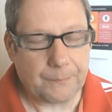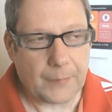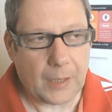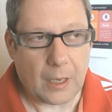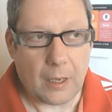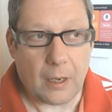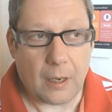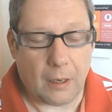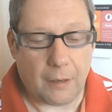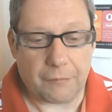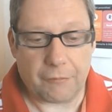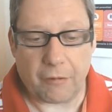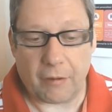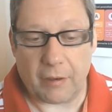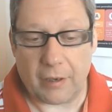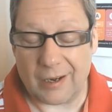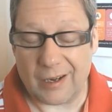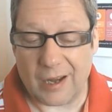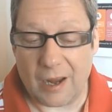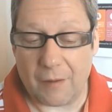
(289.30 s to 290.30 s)
After an
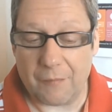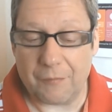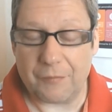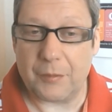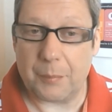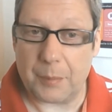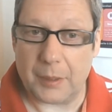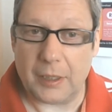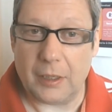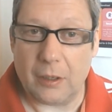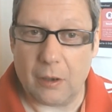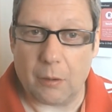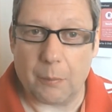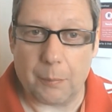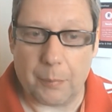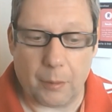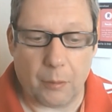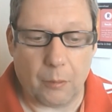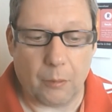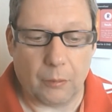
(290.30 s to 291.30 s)
uncomfortably long
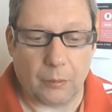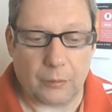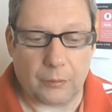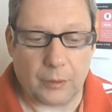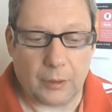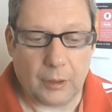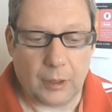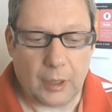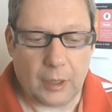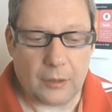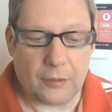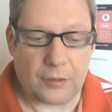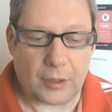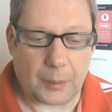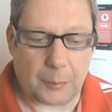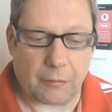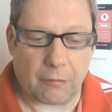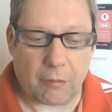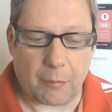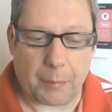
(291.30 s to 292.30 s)
pause, Semel
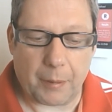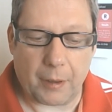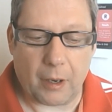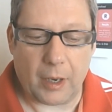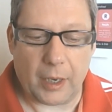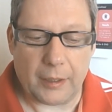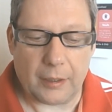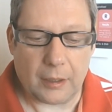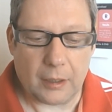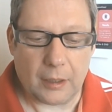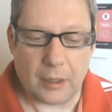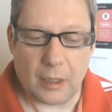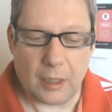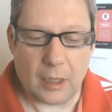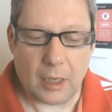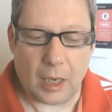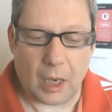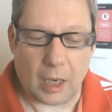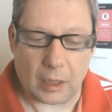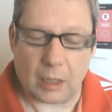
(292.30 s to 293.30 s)
replied,
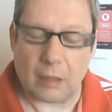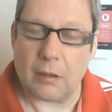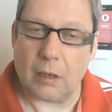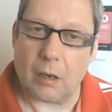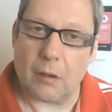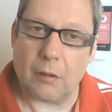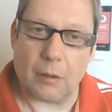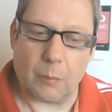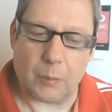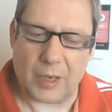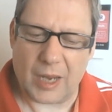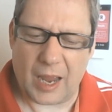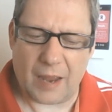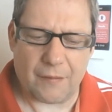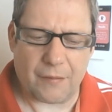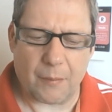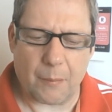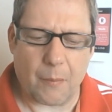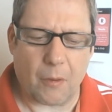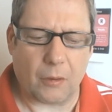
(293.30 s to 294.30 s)
"I don't know that we have a
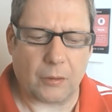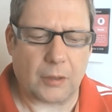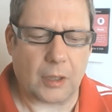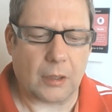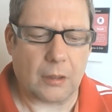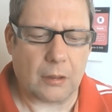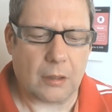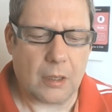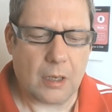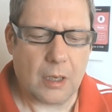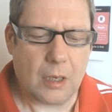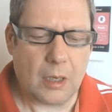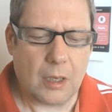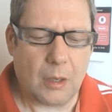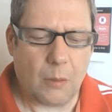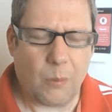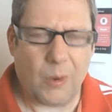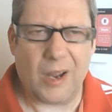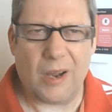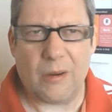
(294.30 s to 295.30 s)
motto.
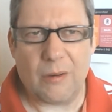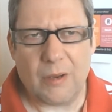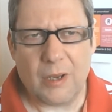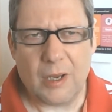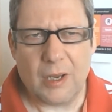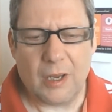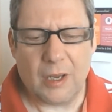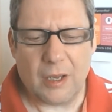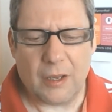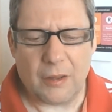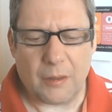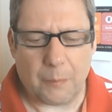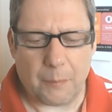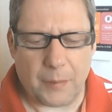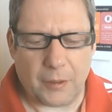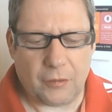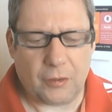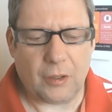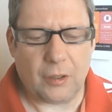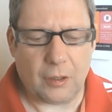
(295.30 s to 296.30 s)
Well, the
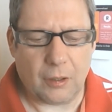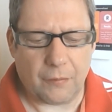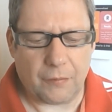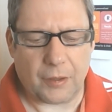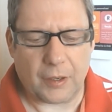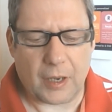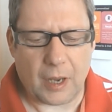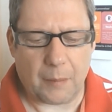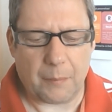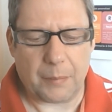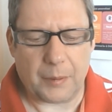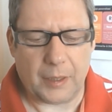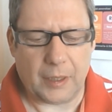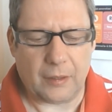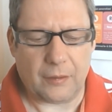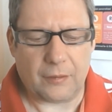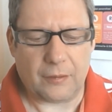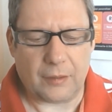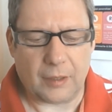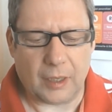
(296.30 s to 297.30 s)
mission of the company is
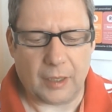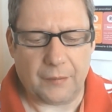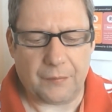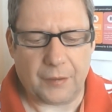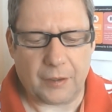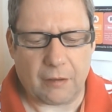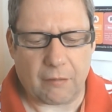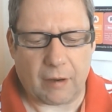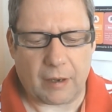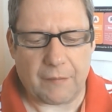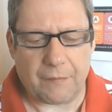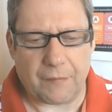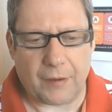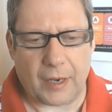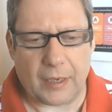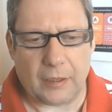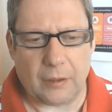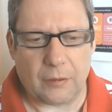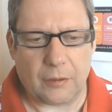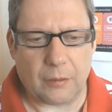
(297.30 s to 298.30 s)
to deliver great
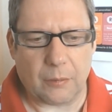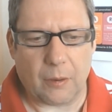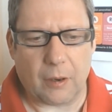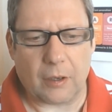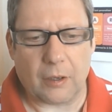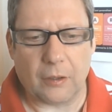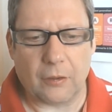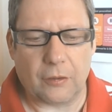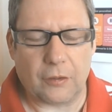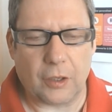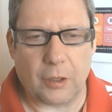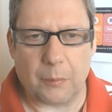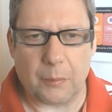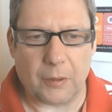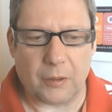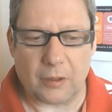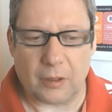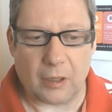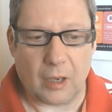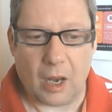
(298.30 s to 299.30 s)
value to our consumers
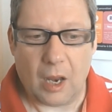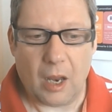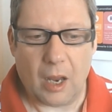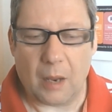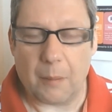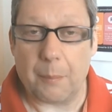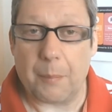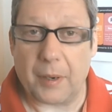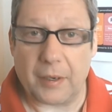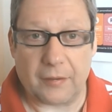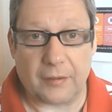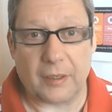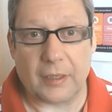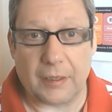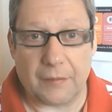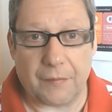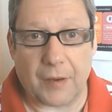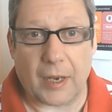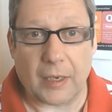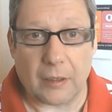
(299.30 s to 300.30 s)
and basically
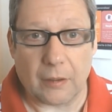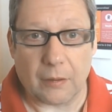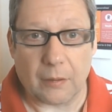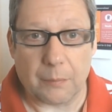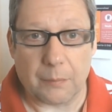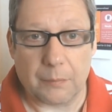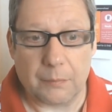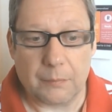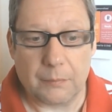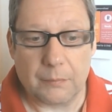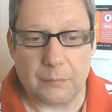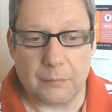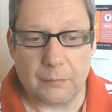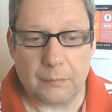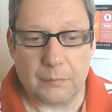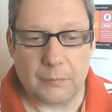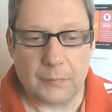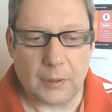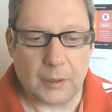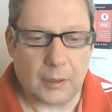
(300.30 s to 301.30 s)
value them."
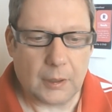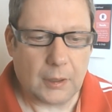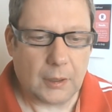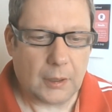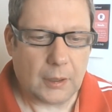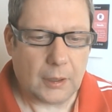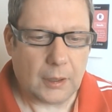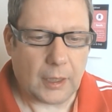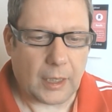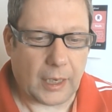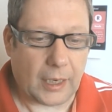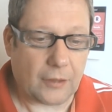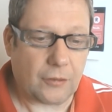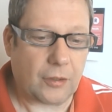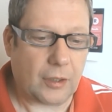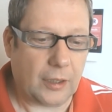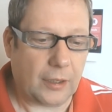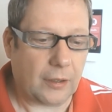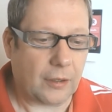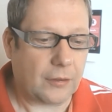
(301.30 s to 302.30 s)
Actually,
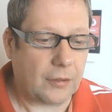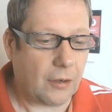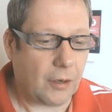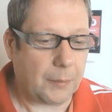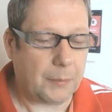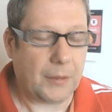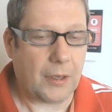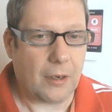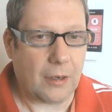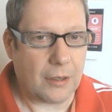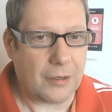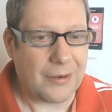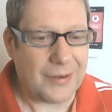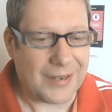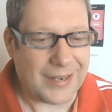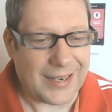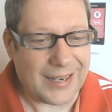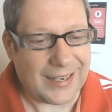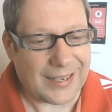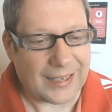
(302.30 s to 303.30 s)
at the time, Yahoo
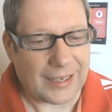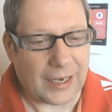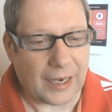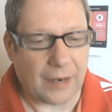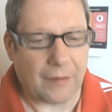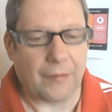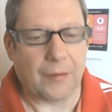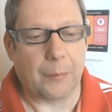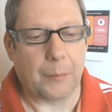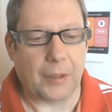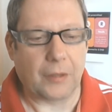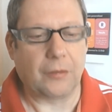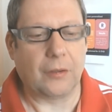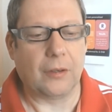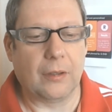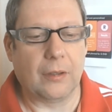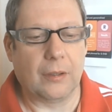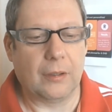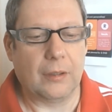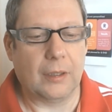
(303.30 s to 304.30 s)
did have a mission,
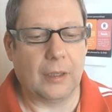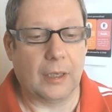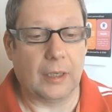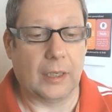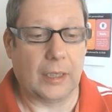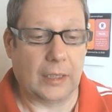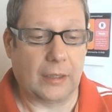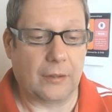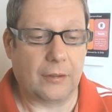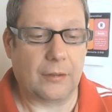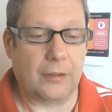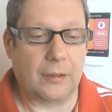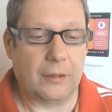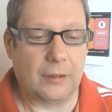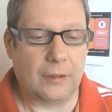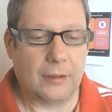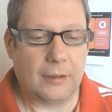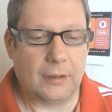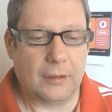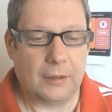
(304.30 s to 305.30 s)
at least.
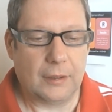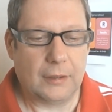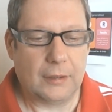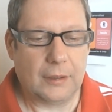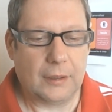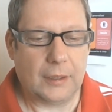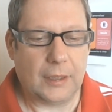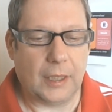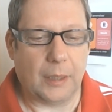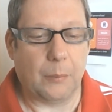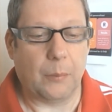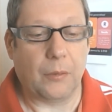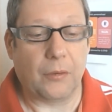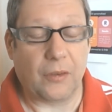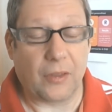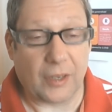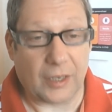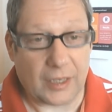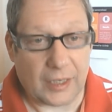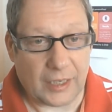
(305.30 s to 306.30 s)
It was the
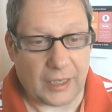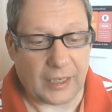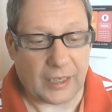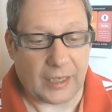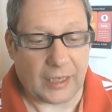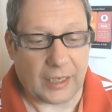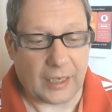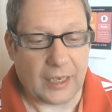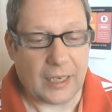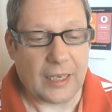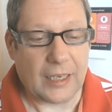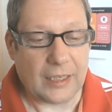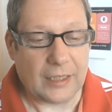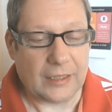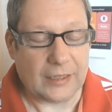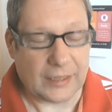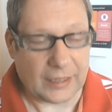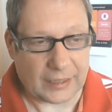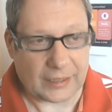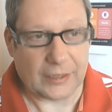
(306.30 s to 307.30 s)
clearly
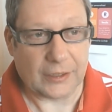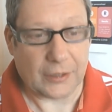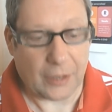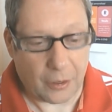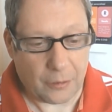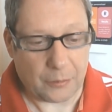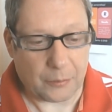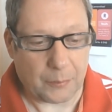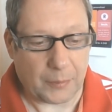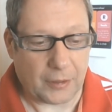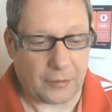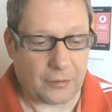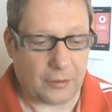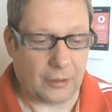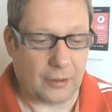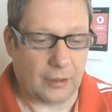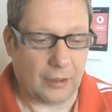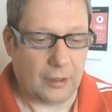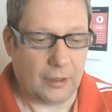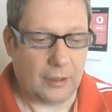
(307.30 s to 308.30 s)
little-known mission
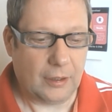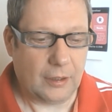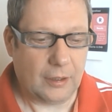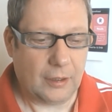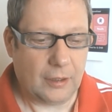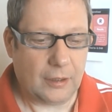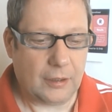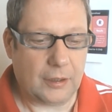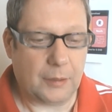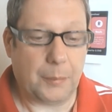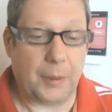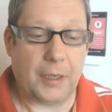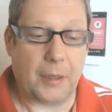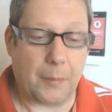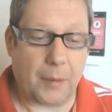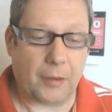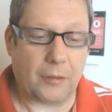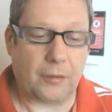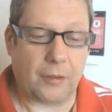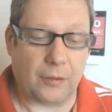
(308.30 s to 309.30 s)
to be the
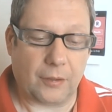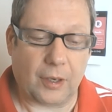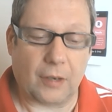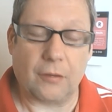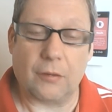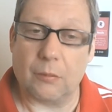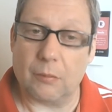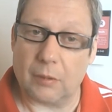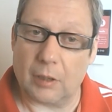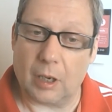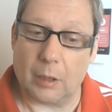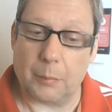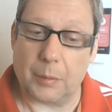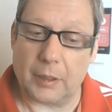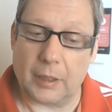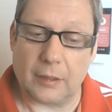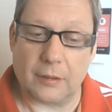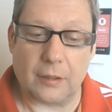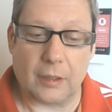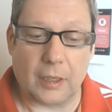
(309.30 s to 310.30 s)
most essential global
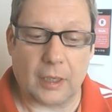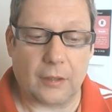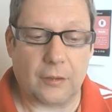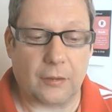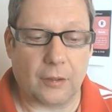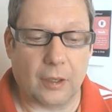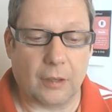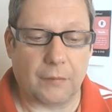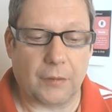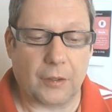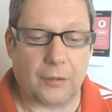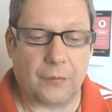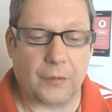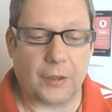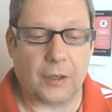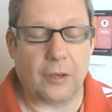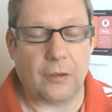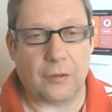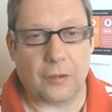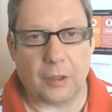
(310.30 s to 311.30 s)
internet service for
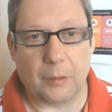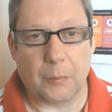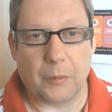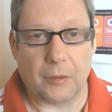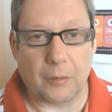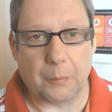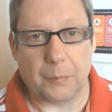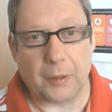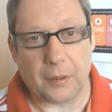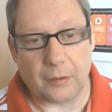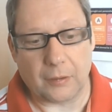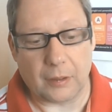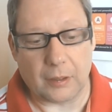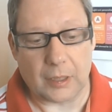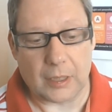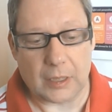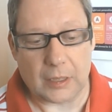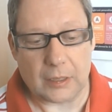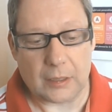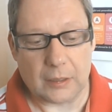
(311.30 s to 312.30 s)
consumers and businesses.
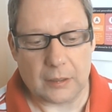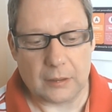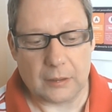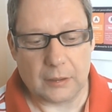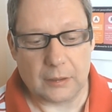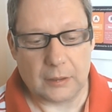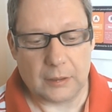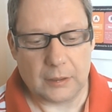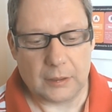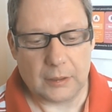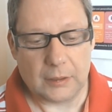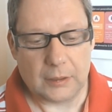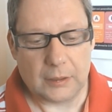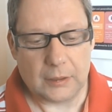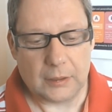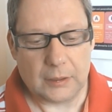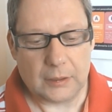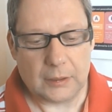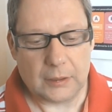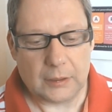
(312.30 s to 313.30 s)

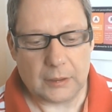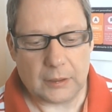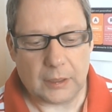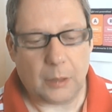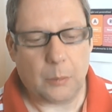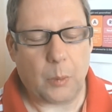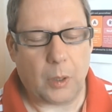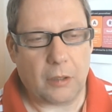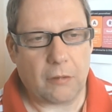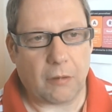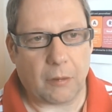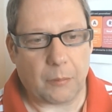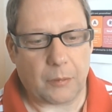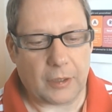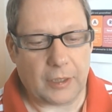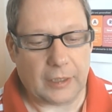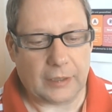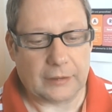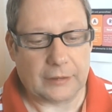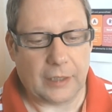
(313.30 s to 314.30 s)
No wonder it was
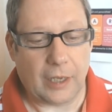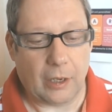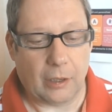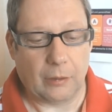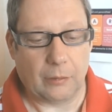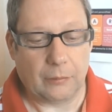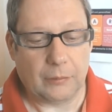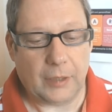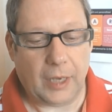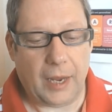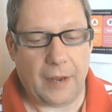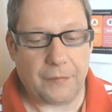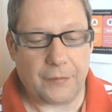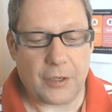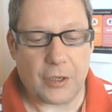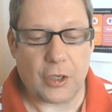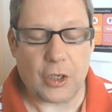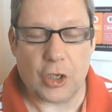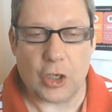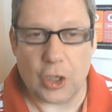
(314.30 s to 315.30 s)
little known. You have to
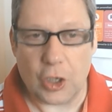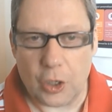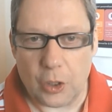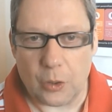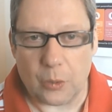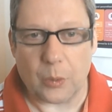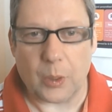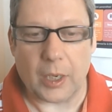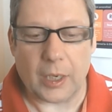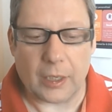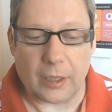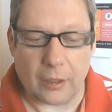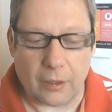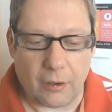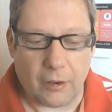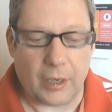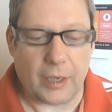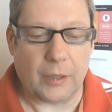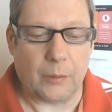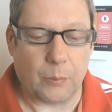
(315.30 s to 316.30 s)
do in
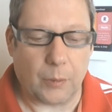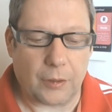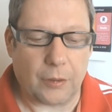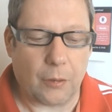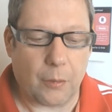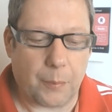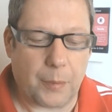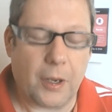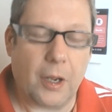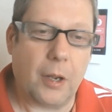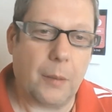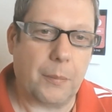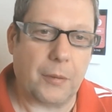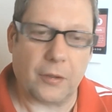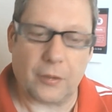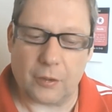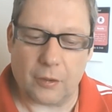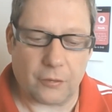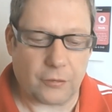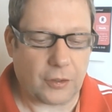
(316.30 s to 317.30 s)
line with your purpose,
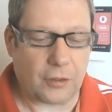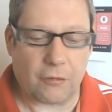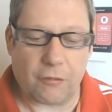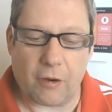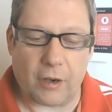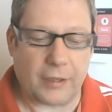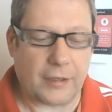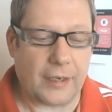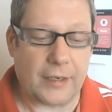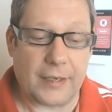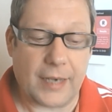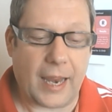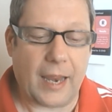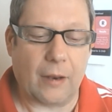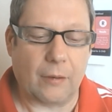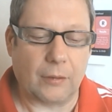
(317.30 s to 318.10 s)
not just write it down.